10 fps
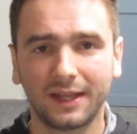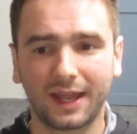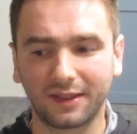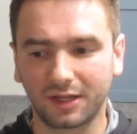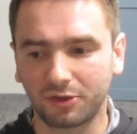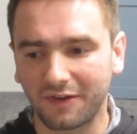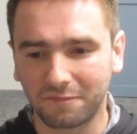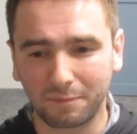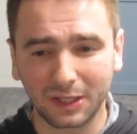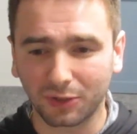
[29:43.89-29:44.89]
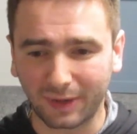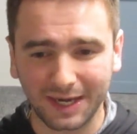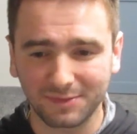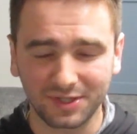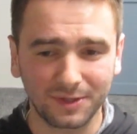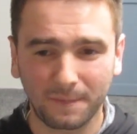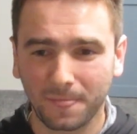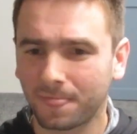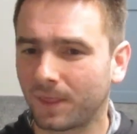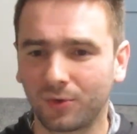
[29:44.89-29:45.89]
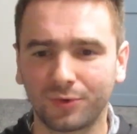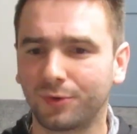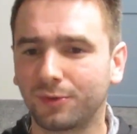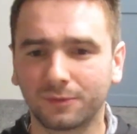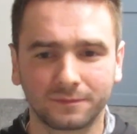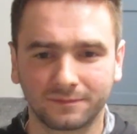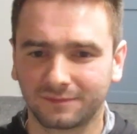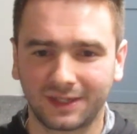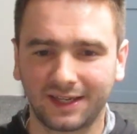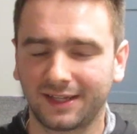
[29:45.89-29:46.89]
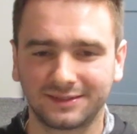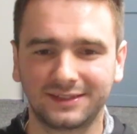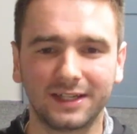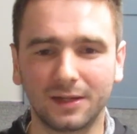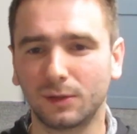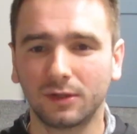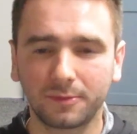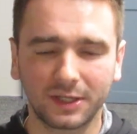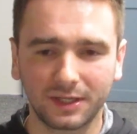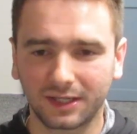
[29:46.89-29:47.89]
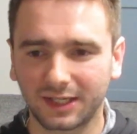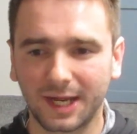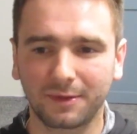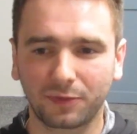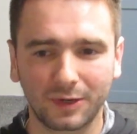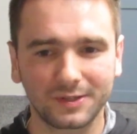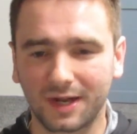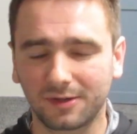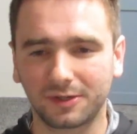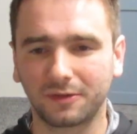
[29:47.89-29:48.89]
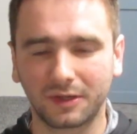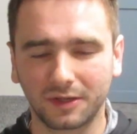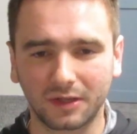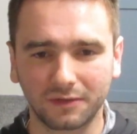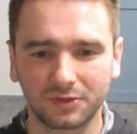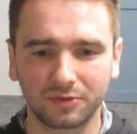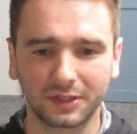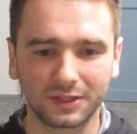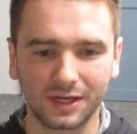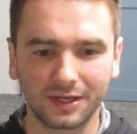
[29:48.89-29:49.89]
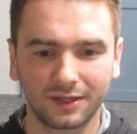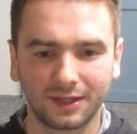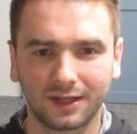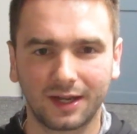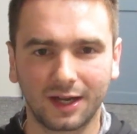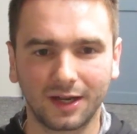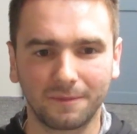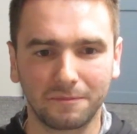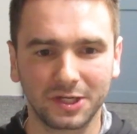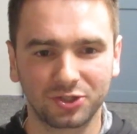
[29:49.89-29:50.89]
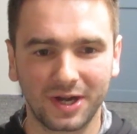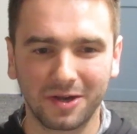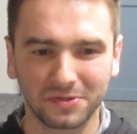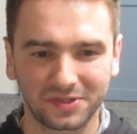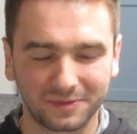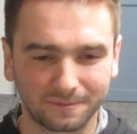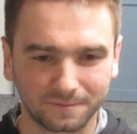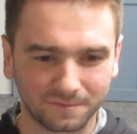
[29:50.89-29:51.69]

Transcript: And then you have Bella Ramsey, who did a little bit in Game of Thrones. I don't know if she really did much else.